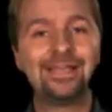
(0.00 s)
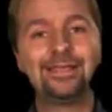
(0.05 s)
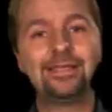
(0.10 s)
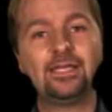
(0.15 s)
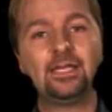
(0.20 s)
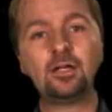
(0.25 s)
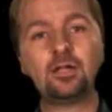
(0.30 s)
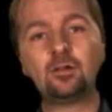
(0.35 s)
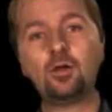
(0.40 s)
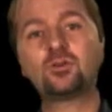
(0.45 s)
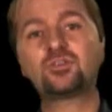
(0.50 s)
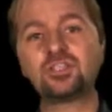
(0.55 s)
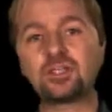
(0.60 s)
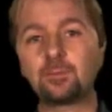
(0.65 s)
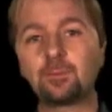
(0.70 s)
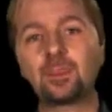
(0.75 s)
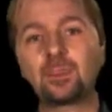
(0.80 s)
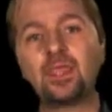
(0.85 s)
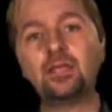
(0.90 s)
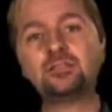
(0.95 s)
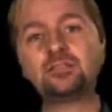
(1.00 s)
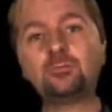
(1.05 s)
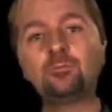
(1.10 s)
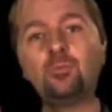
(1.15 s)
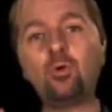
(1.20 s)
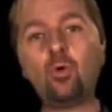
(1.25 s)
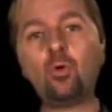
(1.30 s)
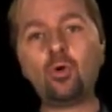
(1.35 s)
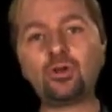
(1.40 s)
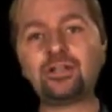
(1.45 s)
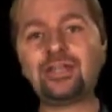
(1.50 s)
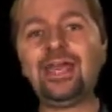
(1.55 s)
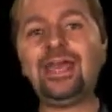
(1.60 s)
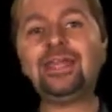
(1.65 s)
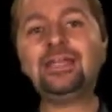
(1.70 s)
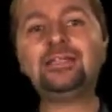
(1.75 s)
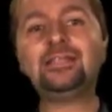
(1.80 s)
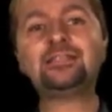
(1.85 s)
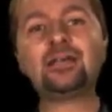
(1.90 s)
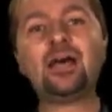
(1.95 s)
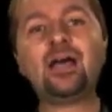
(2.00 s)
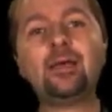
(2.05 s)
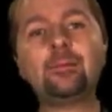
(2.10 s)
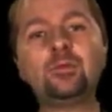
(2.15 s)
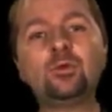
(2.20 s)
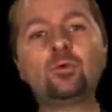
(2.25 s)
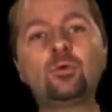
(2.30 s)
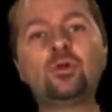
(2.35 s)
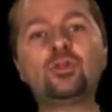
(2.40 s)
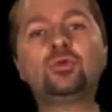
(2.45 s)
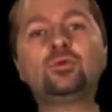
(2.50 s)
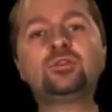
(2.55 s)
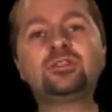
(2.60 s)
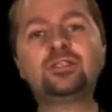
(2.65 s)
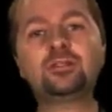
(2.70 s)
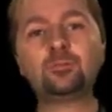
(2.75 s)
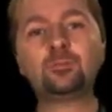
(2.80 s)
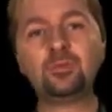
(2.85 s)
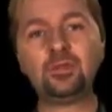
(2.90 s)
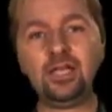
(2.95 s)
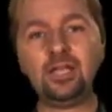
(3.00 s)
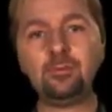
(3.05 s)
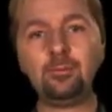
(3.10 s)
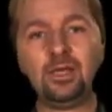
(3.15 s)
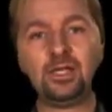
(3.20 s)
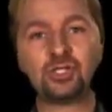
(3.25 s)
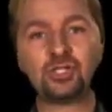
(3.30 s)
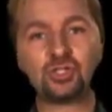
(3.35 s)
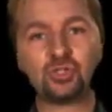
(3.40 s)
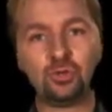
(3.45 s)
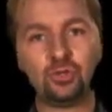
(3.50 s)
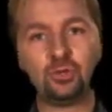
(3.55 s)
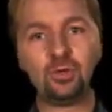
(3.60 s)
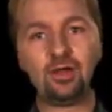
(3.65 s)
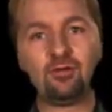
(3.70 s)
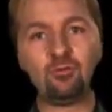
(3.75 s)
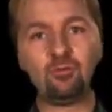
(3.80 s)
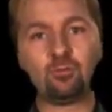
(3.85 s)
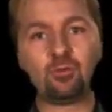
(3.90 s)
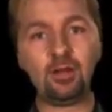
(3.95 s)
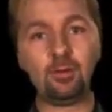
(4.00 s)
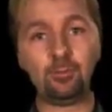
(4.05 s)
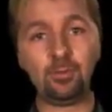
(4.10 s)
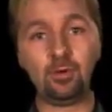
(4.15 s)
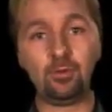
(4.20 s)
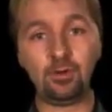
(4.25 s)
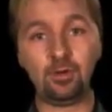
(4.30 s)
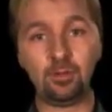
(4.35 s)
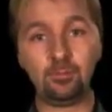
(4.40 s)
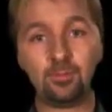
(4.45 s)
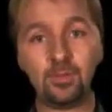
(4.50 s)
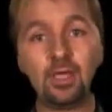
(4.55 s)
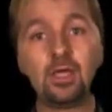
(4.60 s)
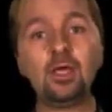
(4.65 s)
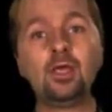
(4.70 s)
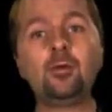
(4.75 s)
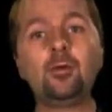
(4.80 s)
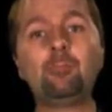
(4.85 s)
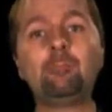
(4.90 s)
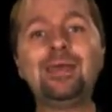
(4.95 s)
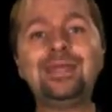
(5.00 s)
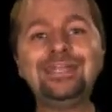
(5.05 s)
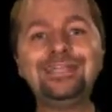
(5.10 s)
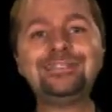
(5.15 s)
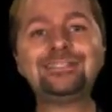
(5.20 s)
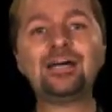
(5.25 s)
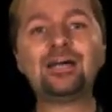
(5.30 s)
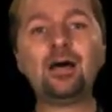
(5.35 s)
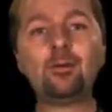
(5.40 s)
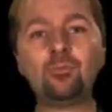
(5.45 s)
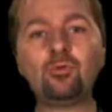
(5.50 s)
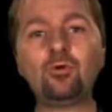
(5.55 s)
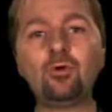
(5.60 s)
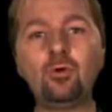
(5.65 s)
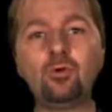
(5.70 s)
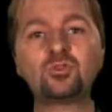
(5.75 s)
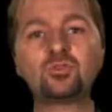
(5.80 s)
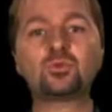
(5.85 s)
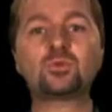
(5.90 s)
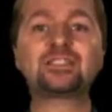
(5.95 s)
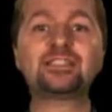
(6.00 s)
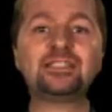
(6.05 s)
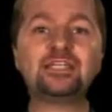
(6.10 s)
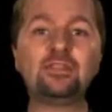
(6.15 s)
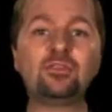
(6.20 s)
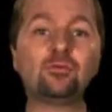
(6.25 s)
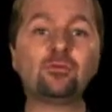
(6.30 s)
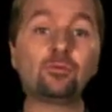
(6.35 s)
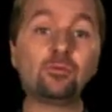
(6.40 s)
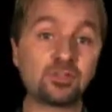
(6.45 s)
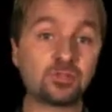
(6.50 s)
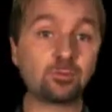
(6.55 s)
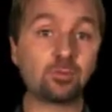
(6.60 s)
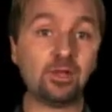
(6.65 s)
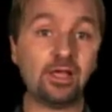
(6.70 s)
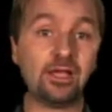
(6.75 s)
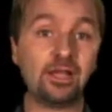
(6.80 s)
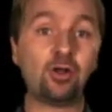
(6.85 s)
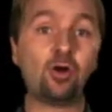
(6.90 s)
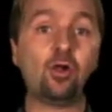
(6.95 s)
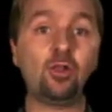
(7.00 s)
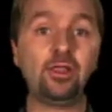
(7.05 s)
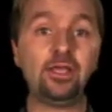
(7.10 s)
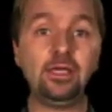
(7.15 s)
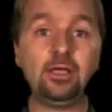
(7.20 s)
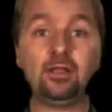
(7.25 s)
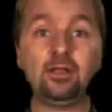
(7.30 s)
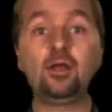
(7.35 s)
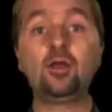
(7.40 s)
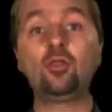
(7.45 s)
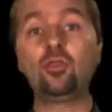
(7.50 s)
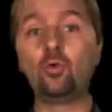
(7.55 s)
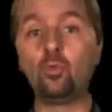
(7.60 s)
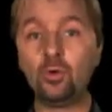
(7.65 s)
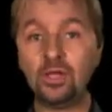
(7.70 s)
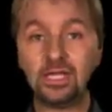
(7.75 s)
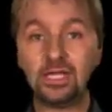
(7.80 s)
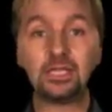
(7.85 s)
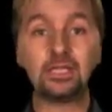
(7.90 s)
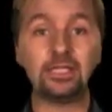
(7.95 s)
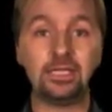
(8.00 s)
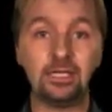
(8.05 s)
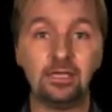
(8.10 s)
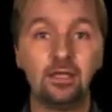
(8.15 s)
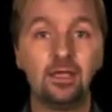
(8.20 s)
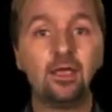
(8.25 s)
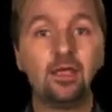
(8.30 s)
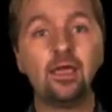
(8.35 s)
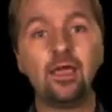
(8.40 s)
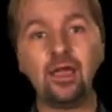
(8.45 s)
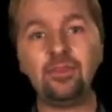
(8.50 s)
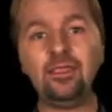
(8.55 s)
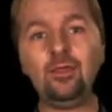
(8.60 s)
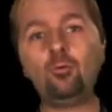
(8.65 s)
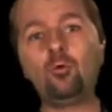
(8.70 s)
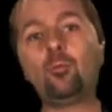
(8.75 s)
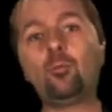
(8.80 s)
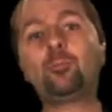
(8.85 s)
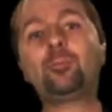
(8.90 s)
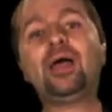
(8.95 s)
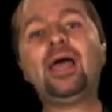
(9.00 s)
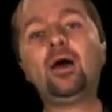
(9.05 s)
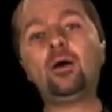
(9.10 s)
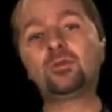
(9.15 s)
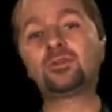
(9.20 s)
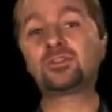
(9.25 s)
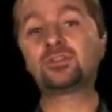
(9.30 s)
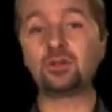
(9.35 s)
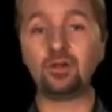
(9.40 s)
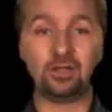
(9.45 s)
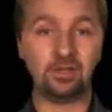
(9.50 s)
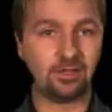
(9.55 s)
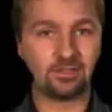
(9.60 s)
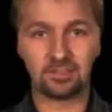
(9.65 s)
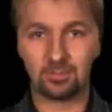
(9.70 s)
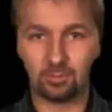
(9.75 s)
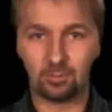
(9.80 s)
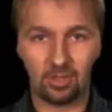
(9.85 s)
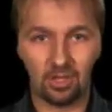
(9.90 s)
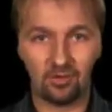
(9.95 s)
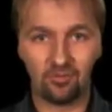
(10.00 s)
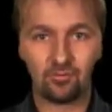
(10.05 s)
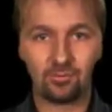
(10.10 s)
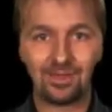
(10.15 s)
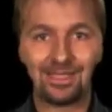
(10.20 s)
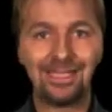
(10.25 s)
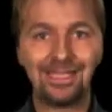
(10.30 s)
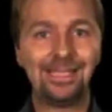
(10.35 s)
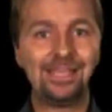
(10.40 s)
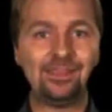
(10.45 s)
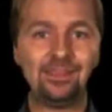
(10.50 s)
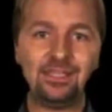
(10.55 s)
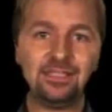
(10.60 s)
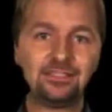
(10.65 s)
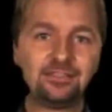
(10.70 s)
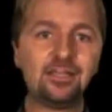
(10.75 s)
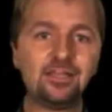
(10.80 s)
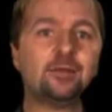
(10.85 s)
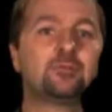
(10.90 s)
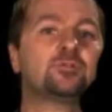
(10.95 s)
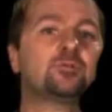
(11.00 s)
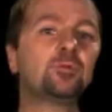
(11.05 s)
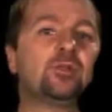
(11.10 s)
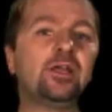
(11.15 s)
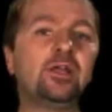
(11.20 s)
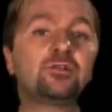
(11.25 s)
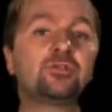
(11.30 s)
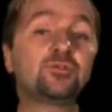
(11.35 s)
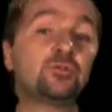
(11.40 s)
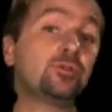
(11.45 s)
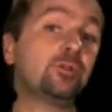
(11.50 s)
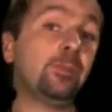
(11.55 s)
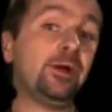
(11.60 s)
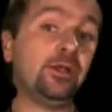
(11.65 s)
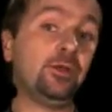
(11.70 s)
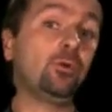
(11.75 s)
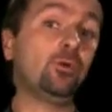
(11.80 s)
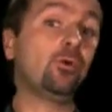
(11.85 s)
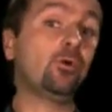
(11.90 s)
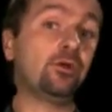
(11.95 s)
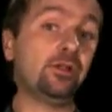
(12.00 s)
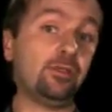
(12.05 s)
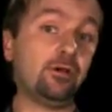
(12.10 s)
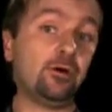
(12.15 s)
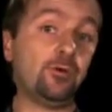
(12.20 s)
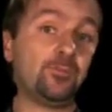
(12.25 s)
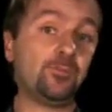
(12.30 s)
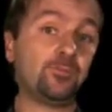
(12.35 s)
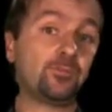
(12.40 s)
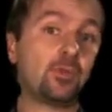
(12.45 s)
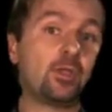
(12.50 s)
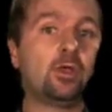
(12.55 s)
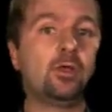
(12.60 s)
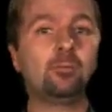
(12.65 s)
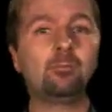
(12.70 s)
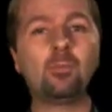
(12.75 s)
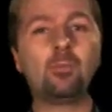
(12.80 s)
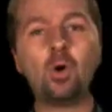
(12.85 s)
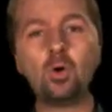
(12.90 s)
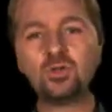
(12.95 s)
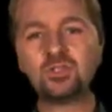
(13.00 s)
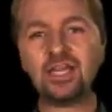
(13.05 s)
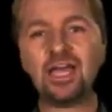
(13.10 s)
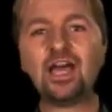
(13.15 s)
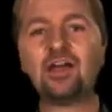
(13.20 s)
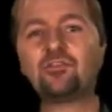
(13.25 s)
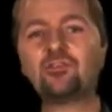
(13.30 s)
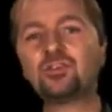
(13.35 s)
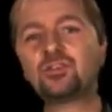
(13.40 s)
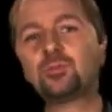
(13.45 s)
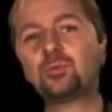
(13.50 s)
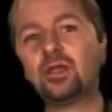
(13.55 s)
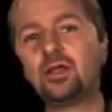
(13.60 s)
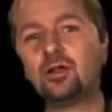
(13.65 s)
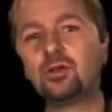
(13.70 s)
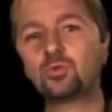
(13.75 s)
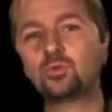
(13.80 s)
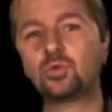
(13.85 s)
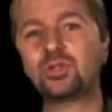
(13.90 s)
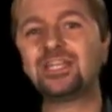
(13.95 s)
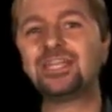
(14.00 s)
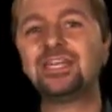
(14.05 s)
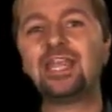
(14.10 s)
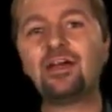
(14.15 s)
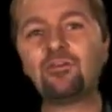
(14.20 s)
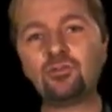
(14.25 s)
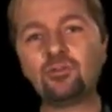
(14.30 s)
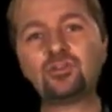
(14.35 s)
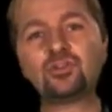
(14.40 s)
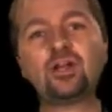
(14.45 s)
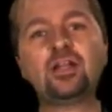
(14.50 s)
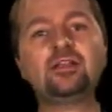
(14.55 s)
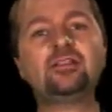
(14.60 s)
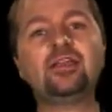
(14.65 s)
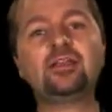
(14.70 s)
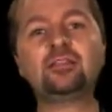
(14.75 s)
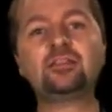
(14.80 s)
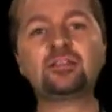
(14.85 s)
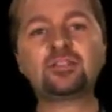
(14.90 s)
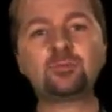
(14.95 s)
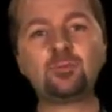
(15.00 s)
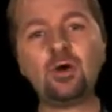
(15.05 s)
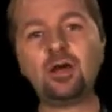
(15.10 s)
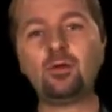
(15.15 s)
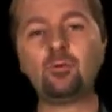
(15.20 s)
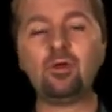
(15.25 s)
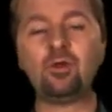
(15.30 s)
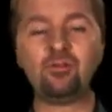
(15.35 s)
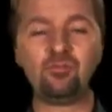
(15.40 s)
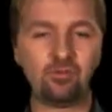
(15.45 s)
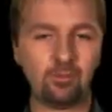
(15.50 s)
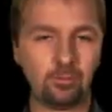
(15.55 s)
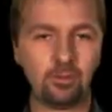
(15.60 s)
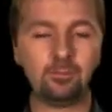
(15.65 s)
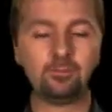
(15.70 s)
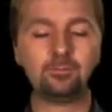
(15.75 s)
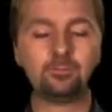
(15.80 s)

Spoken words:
In closing, it's important any time you are using a play to make sure you have the right opponent. Many top pros will see through this play, calling it the weak lead, and they will pounce on it as a bluff. These types of players are in the minority, though. Most average players would never try to take this pot away from you.